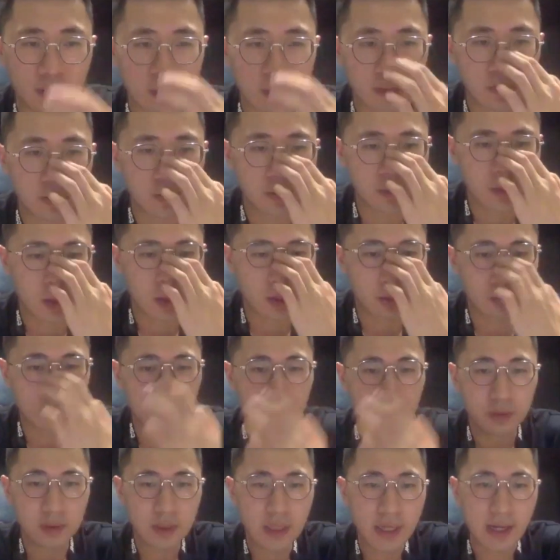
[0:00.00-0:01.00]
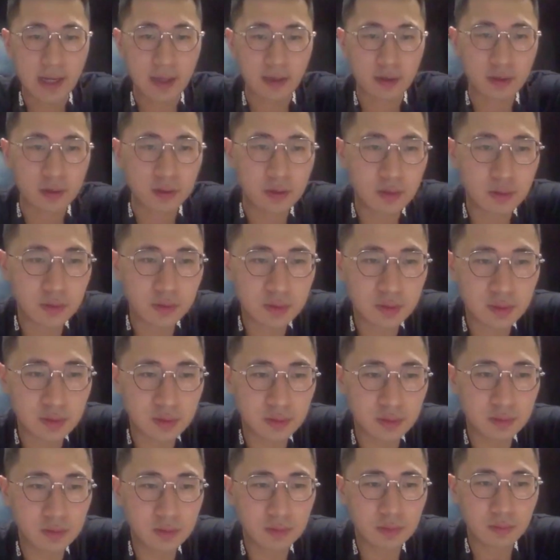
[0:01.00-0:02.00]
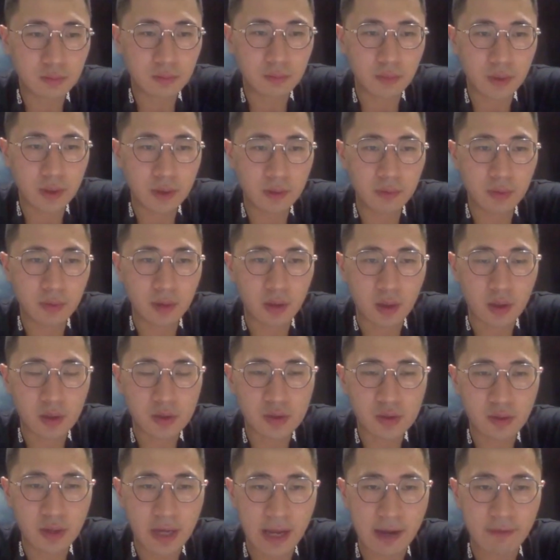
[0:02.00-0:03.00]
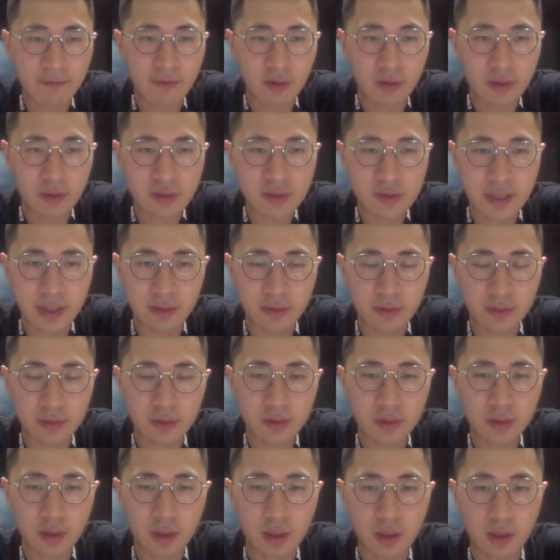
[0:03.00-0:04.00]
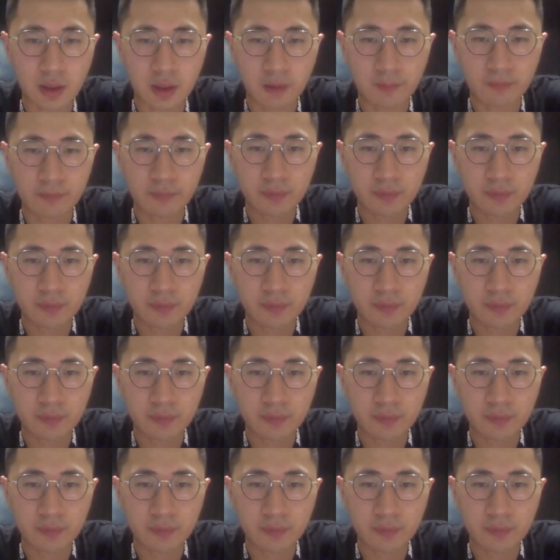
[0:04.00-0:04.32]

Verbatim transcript: So yeah, the U2, we will also have our standard, uh,